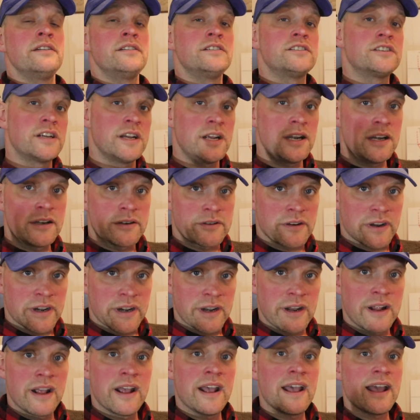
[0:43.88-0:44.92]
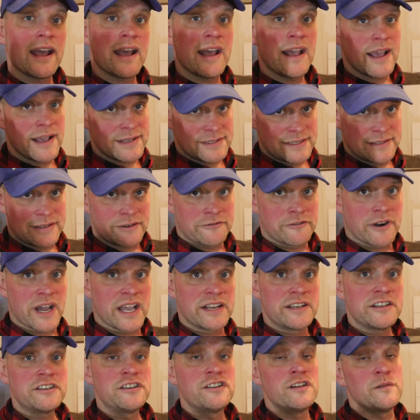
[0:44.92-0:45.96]
children has the
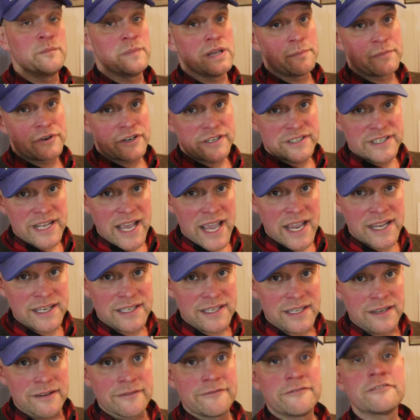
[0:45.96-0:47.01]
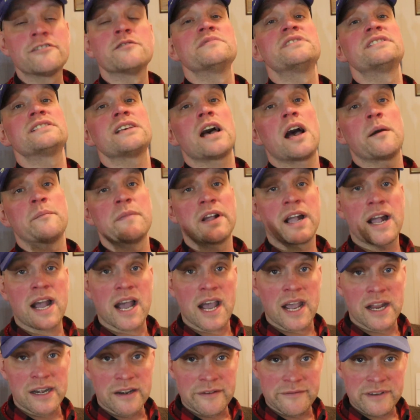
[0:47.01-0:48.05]
right to be protected from some
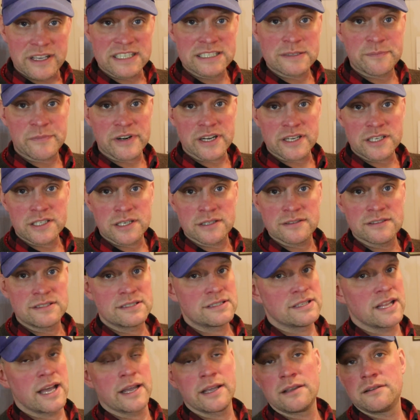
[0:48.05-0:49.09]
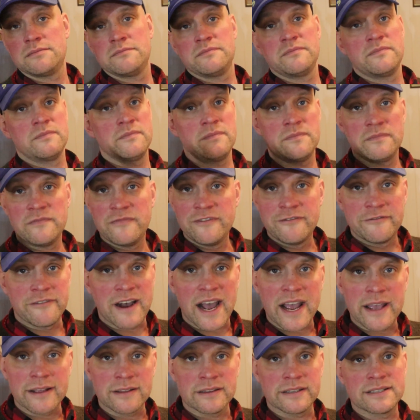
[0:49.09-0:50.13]
kind of expressions like
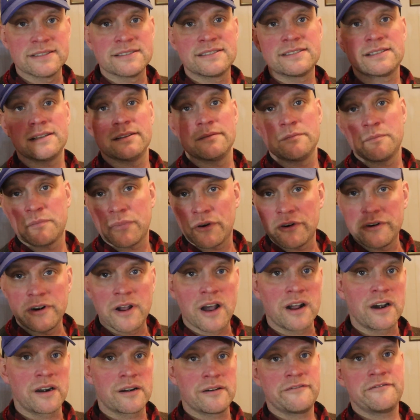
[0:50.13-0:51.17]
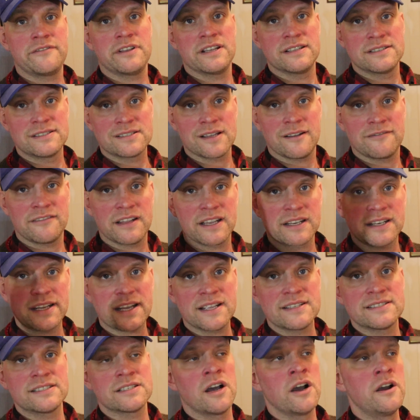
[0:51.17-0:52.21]
violence and pornography and stuff like
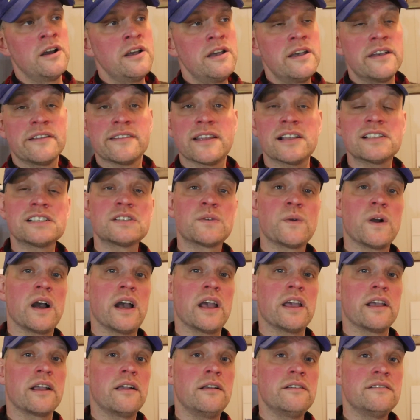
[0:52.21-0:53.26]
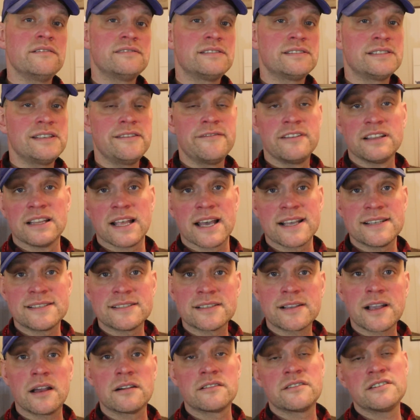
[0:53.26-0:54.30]
that. So that's why
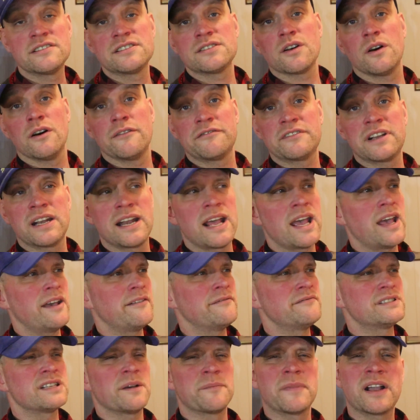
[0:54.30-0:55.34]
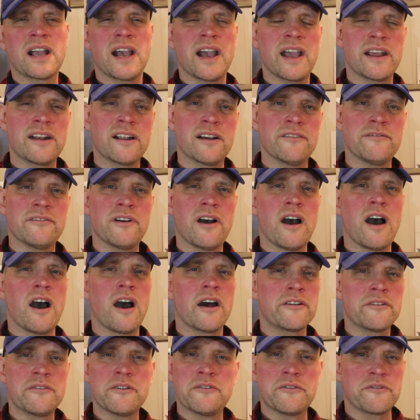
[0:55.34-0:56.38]
civilized countries often have some kind of
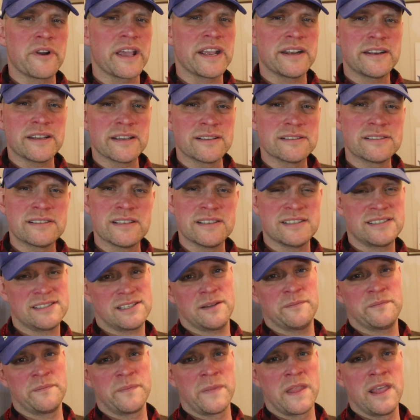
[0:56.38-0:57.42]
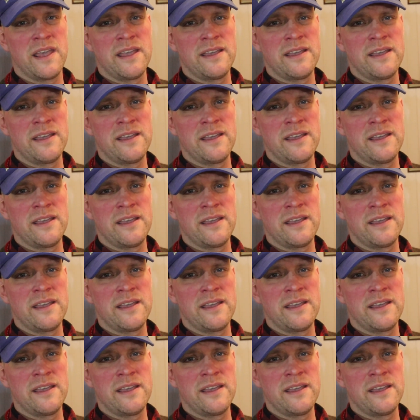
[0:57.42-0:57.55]
R rating system.